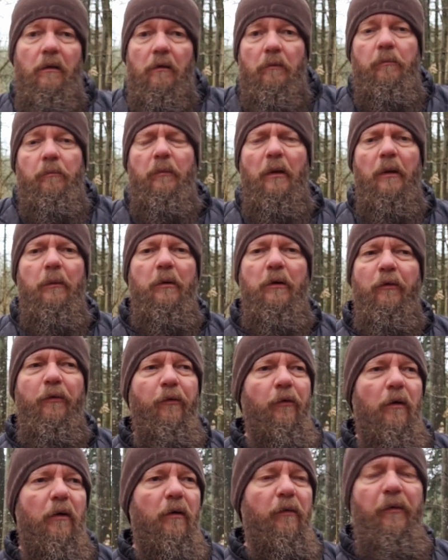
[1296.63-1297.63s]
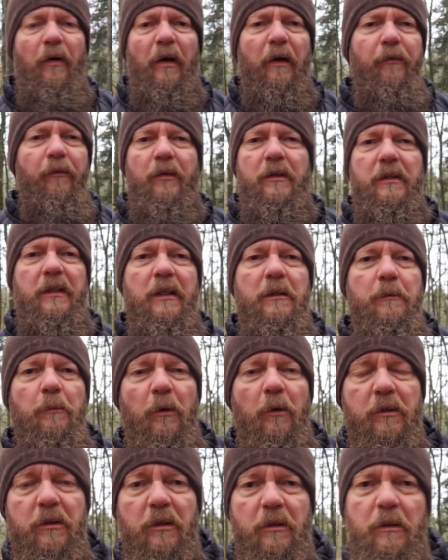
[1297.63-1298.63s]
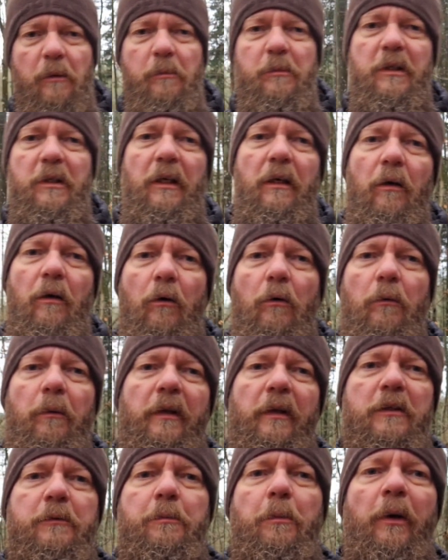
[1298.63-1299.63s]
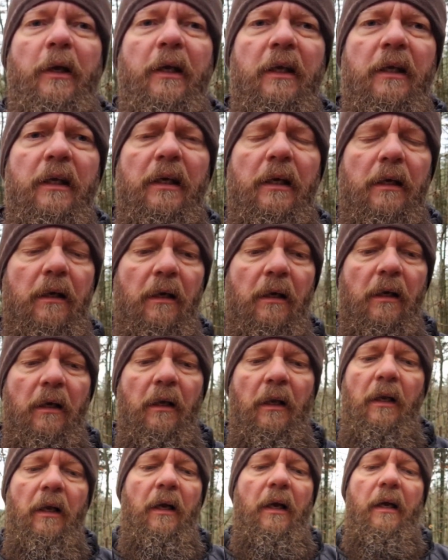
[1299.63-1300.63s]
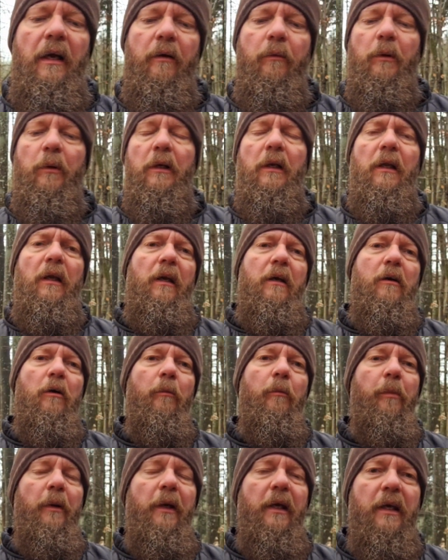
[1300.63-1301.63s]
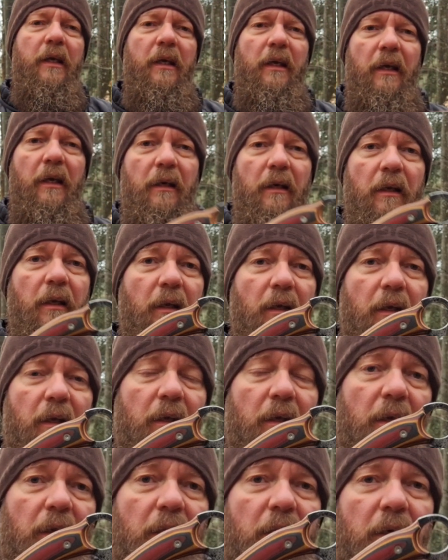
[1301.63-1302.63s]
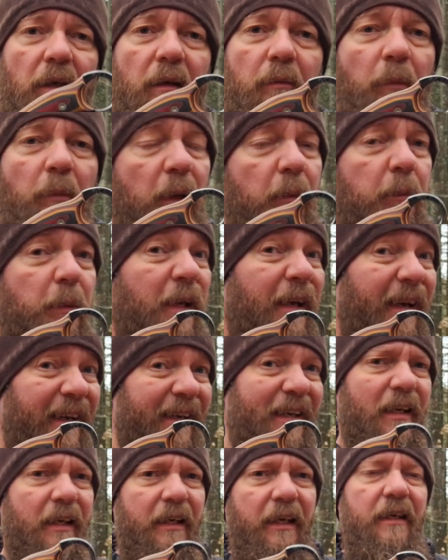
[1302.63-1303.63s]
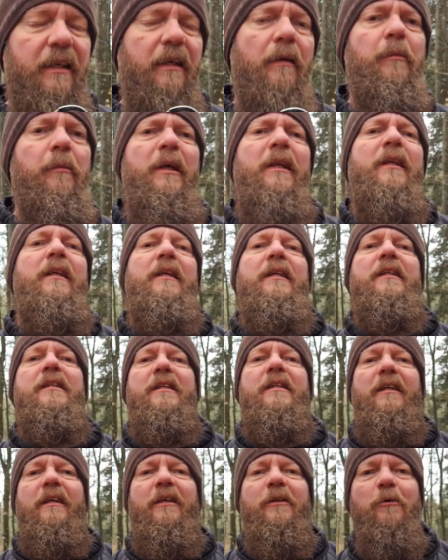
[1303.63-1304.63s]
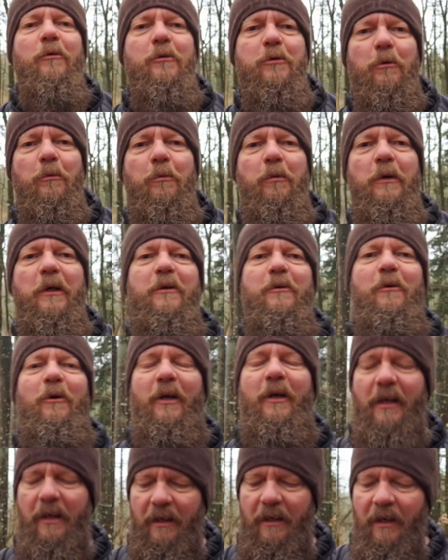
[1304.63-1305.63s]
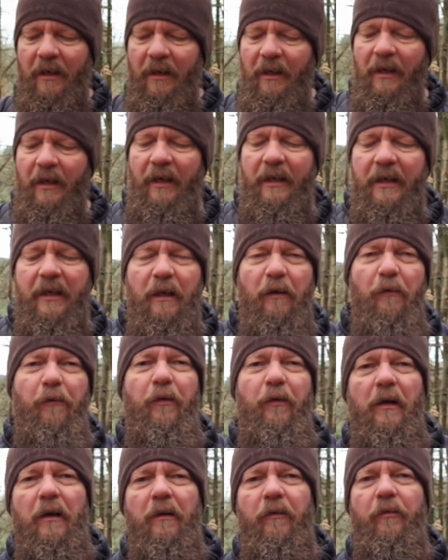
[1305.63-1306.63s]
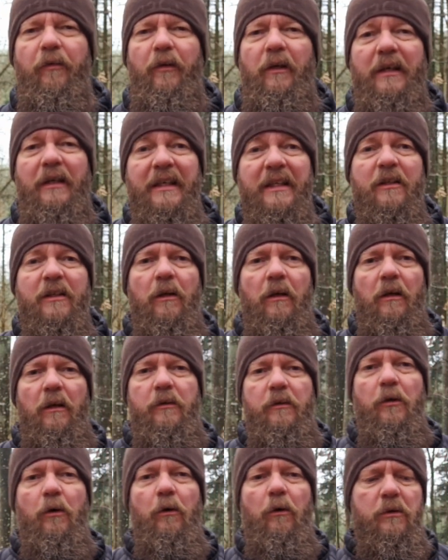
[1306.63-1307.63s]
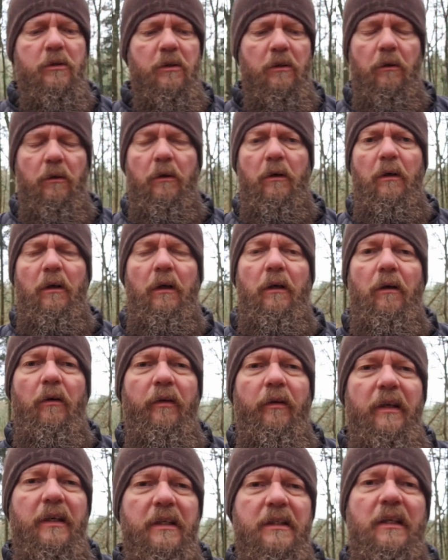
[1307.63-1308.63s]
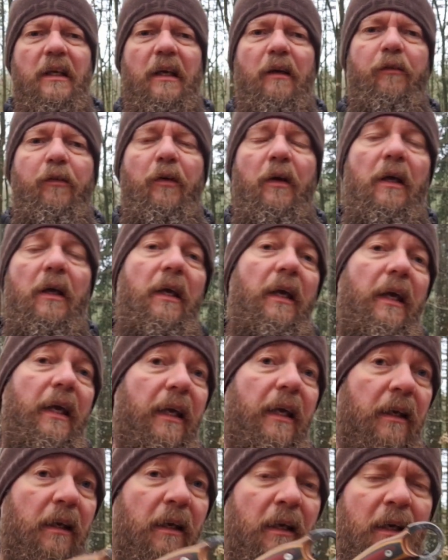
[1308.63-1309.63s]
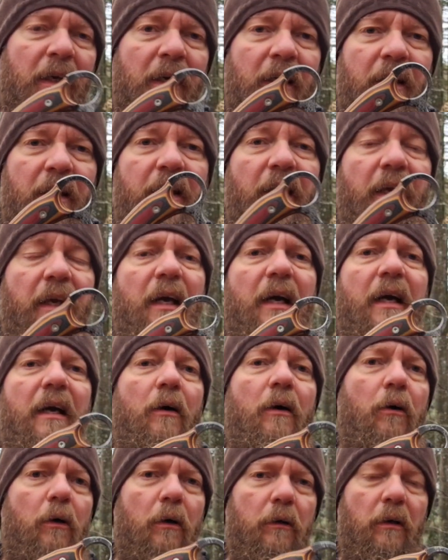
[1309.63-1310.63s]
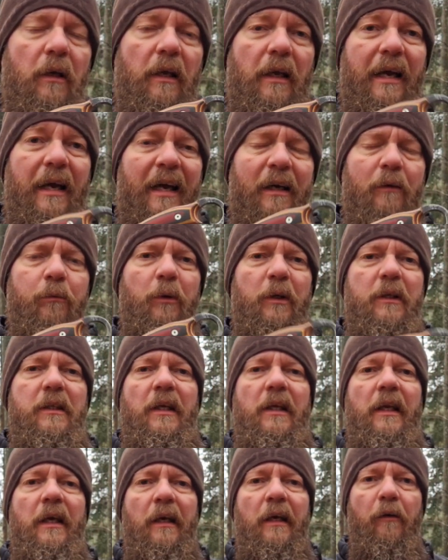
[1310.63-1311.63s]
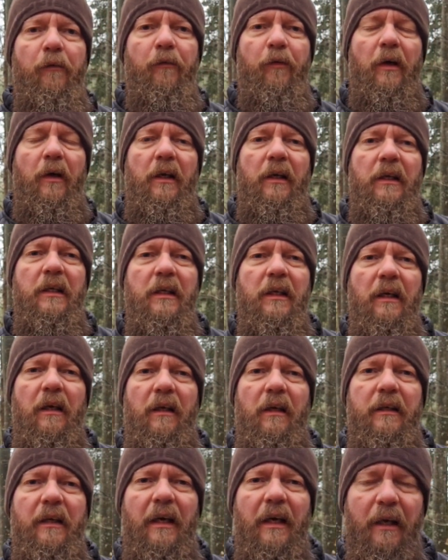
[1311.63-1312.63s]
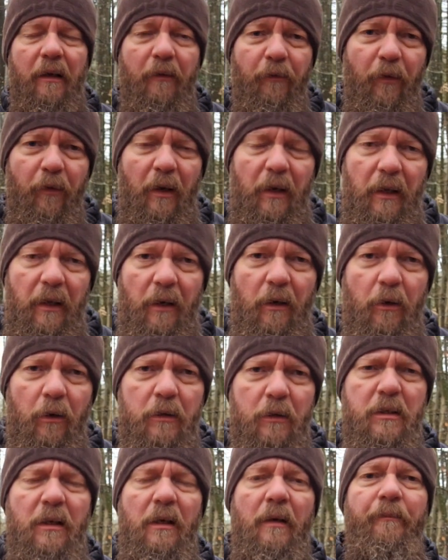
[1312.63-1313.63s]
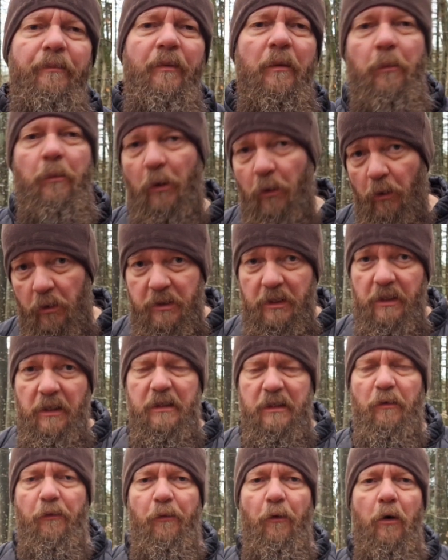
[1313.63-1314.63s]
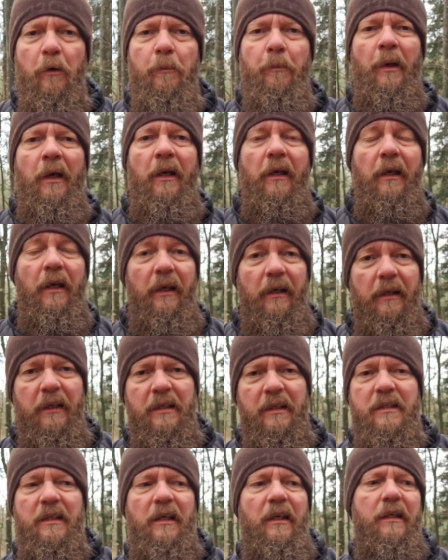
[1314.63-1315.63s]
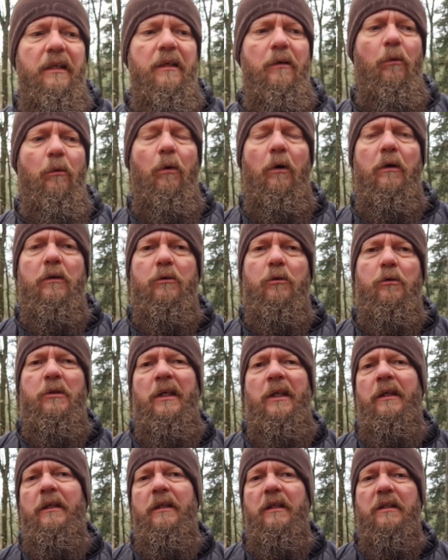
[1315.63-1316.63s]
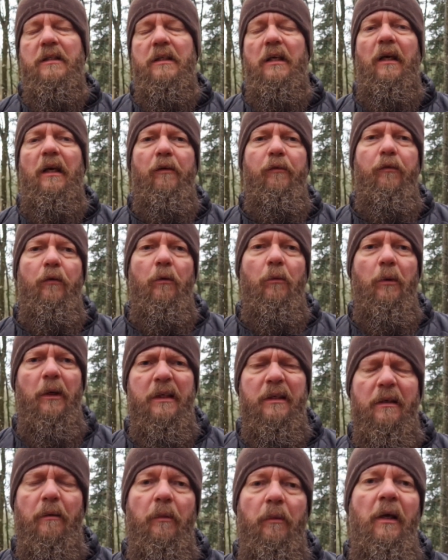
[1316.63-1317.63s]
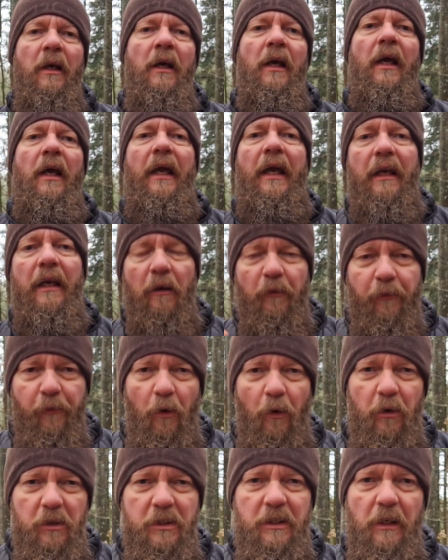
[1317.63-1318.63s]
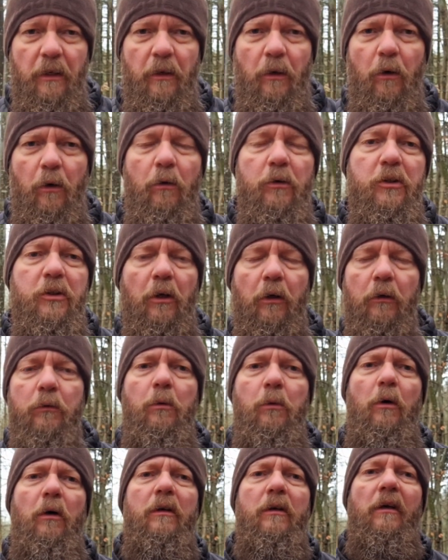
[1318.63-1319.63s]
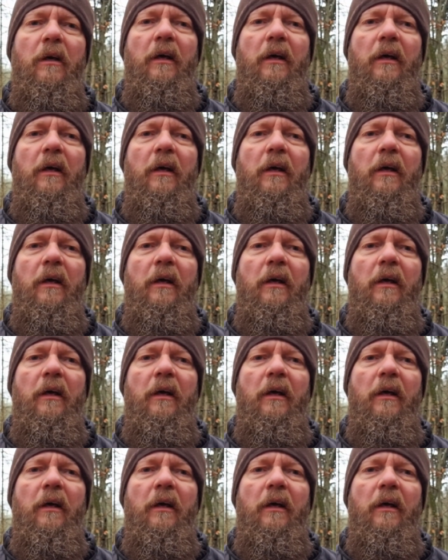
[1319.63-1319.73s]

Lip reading: maybe for 5 or 6 months or something over the spring here, I will come back and maybe I can get him in this YouTube video here and give him his thoughts on this knife here. And they are hard with the knife, and he dive a lot because he is a frogman, and he said he want to take this knife with him. And of course he knows salt water